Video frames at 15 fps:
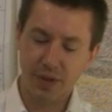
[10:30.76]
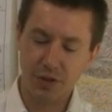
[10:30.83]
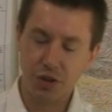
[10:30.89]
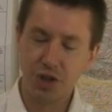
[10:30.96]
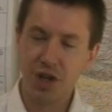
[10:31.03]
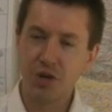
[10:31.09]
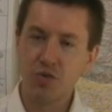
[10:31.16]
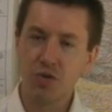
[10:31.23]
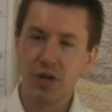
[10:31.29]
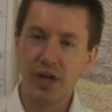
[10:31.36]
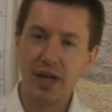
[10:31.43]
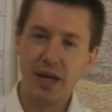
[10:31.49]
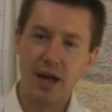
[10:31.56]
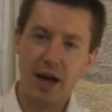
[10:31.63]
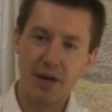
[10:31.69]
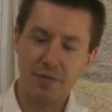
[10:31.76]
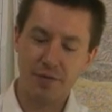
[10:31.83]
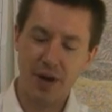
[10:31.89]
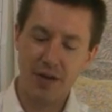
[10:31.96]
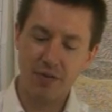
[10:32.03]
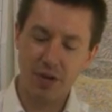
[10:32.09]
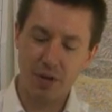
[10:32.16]
generally I
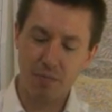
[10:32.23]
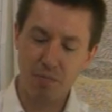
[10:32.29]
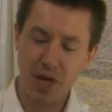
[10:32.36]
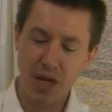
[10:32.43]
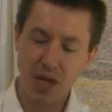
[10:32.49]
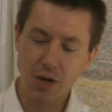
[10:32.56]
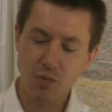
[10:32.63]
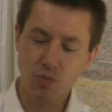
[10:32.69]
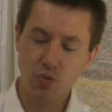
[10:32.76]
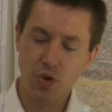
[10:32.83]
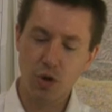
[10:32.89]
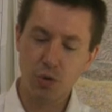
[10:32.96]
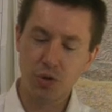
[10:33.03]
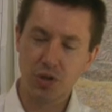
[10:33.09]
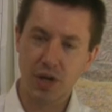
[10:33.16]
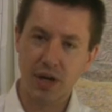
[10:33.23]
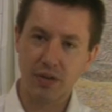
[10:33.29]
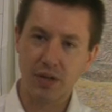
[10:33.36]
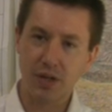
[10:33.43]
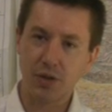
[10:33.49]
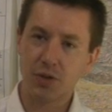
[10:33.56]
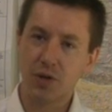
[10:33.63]
find that a medium roast like
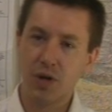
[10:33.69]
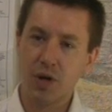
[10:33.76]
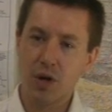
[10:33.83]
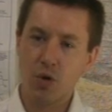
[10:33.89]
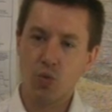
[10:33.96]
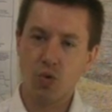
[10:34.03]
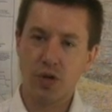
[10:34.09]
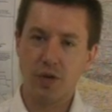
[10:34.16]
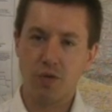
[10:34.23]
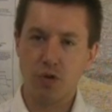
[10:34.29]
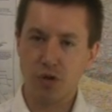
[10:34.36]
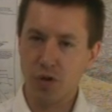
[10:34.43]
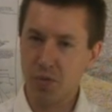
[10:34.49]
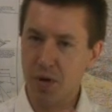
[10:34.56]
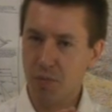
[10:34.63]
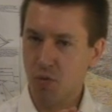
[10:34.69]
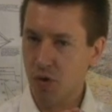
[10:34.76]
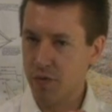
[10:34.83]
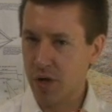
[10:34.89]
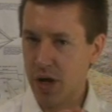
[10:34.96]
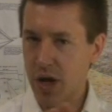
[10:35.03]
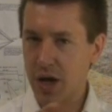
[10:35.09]
this will give you a little bit more
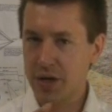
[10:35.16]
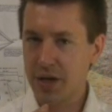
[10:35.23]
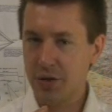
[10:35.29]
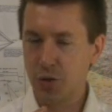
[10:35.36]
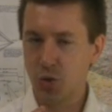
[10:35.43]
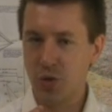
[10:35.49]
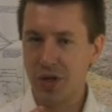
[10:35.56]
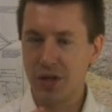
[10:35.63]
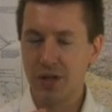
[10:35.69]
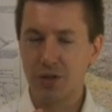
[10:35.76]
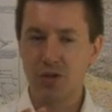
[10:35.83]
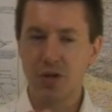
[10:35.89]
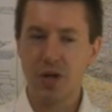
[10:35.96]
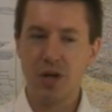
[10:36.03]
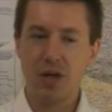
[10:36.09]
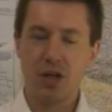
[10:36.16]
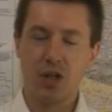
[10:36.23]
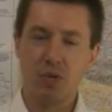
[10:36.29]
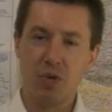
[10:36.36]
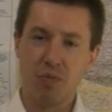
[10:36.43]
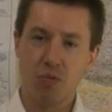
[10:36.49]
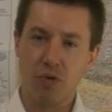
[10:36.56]
of a honeyed sweetness, a
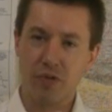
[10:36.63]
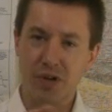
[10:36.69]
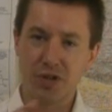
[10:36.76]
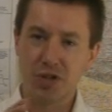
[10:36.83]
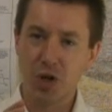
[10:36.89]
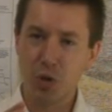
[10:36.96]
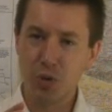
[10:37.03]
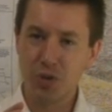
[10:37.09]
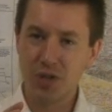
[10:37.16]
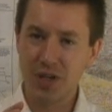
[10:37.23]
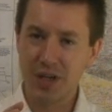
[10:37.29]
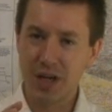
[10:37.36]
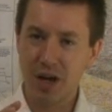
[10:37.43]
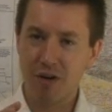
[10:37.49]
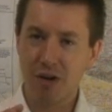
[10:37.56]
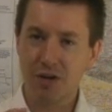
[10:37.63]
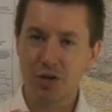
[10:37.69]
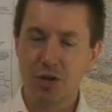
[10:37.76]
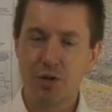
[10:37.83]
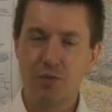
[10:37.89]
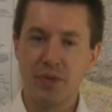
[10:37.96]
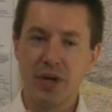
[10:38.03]
little bit more of a toasty
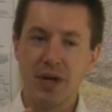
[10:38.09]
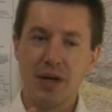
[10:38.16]
character,